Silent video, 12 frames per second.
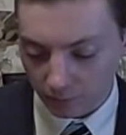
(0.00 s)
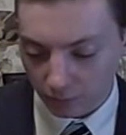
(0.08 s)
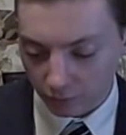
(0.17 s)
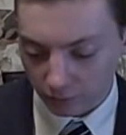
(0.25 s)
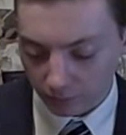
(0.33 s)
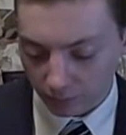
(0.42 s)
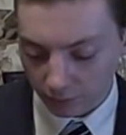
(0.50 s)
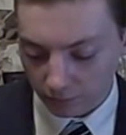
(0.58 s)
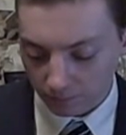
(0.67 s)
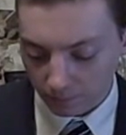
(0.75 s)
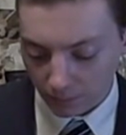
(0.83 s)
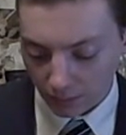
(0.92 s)
important part
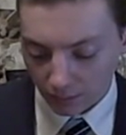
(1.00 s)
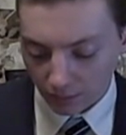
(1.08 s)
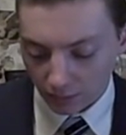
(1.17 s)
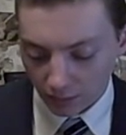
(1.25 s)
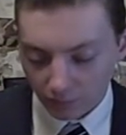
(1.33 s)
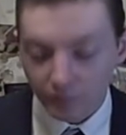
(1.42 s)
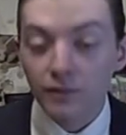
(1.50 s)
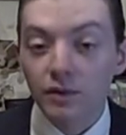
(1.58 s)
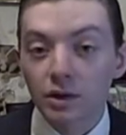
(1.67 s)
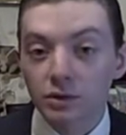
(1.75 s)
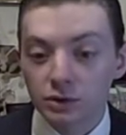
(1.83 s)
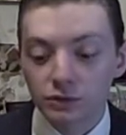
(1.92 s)
of
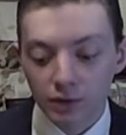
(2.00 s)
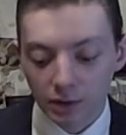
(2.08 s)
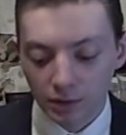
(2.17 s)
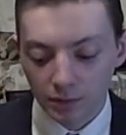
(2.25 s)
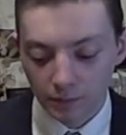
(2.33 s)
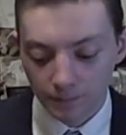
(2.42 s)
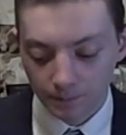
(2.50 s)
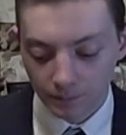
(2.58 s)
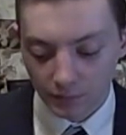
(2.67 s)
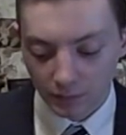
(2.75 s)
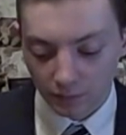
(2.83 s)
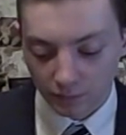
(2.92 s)
every energy drink.
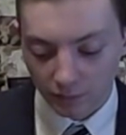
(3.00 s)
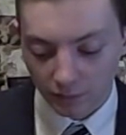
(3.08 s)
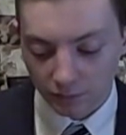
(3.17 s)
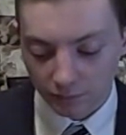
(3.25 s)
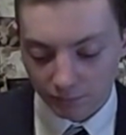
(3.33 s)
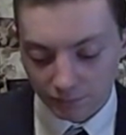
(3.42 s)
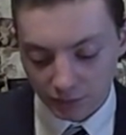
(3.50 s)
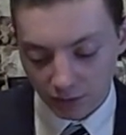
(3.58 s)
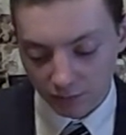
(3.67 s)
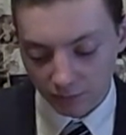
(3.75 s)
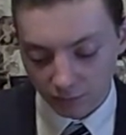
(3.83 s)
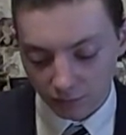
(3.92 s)
says with
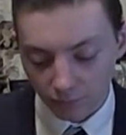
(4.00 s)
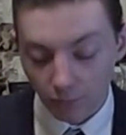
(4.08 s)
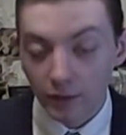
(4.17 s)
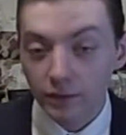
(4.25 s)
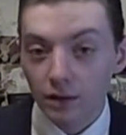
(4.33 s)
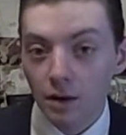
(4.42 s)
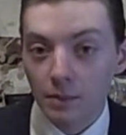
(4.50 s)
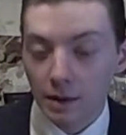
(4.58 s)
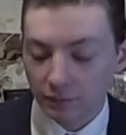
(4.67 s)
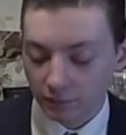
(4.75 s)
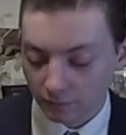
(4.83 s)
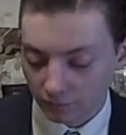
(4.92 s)
just the right
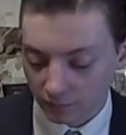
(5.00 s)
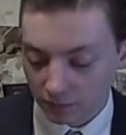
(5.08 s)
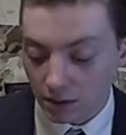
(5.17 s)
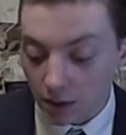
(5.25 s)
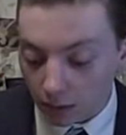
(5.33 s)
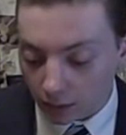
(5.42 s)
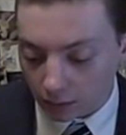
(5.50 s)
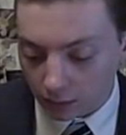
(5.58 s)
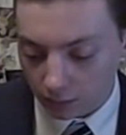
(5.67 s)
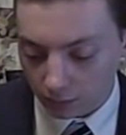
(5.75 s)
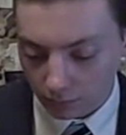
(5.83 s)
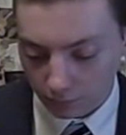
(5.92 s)
amount of kick.
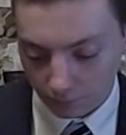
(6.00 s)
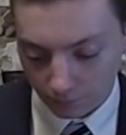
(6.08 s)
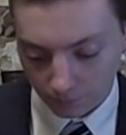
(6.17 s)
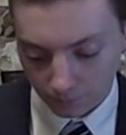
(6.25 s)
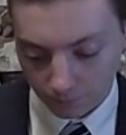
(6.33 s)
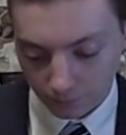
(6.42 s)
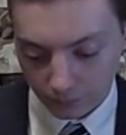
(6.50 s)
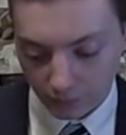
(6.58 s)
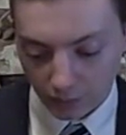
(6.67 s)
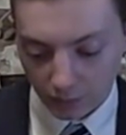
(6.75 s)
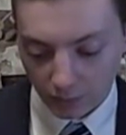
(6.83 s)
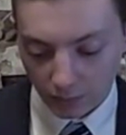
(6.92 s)

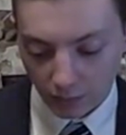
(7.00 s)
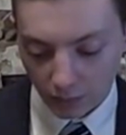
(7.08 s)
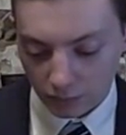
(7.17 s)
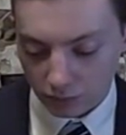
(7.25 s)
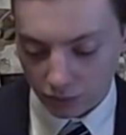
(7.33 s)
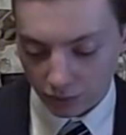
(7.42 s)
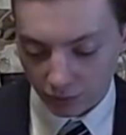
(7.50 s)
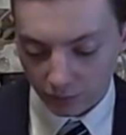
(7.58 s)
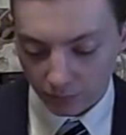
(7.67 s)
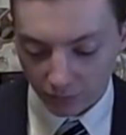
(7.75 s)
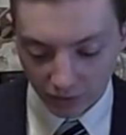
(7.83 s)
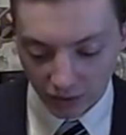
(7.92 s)

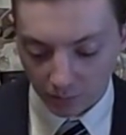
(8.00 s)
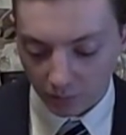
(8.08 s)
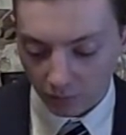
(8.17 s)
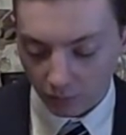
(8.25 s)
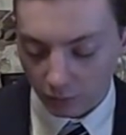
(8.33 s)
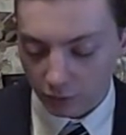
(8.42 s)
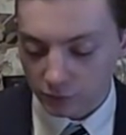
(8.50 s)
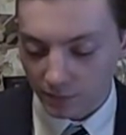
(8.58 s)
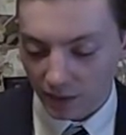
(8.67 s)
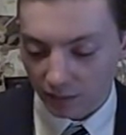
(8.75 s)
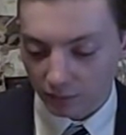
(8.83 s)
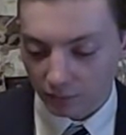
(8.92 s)
Energizing pineapple, orange,
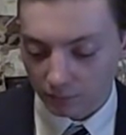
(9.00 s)
mango.